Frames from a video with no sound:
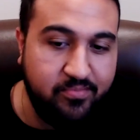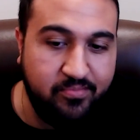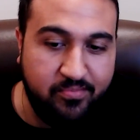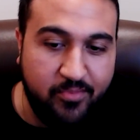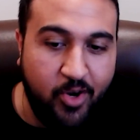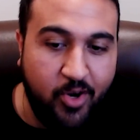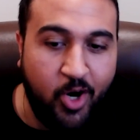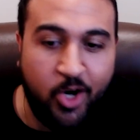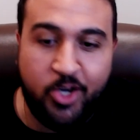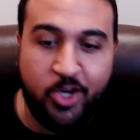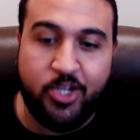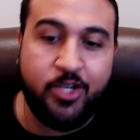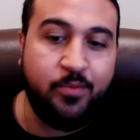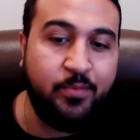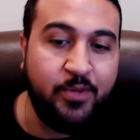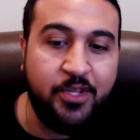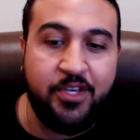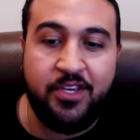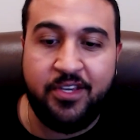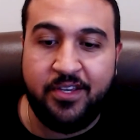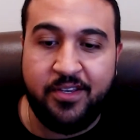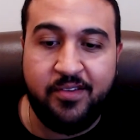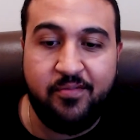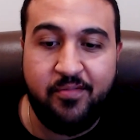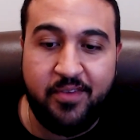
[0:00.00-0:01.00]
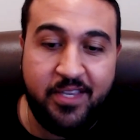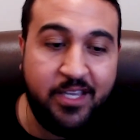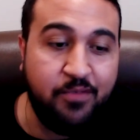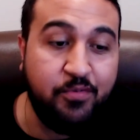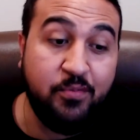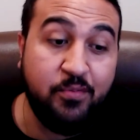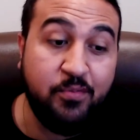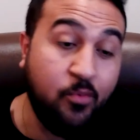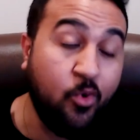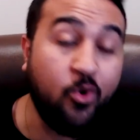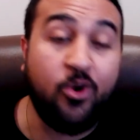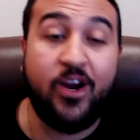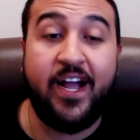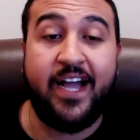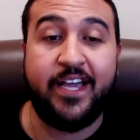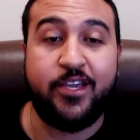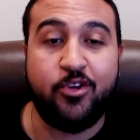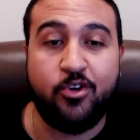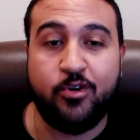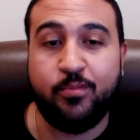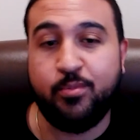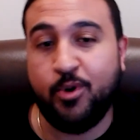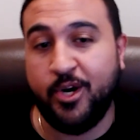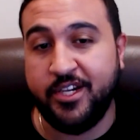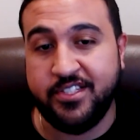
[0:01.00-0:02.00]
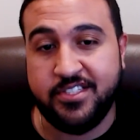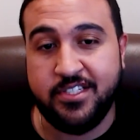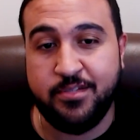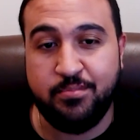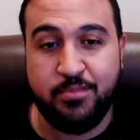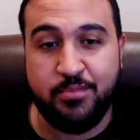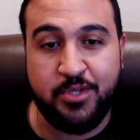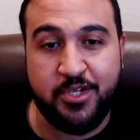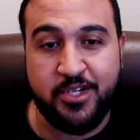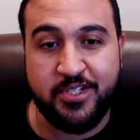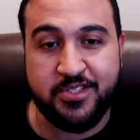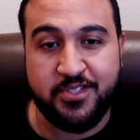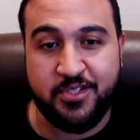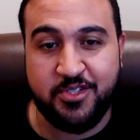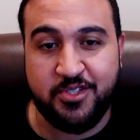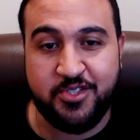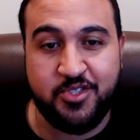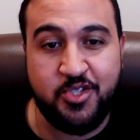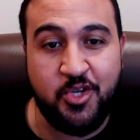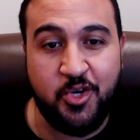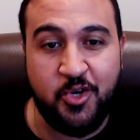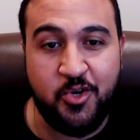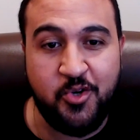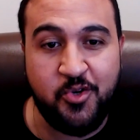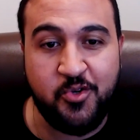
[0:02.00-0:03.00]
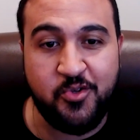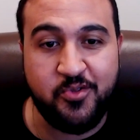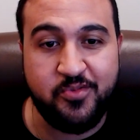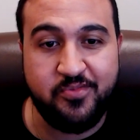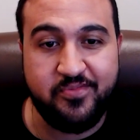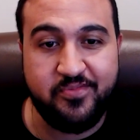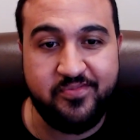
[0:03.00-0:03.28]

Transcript: arguably even more accurate pricing because there's no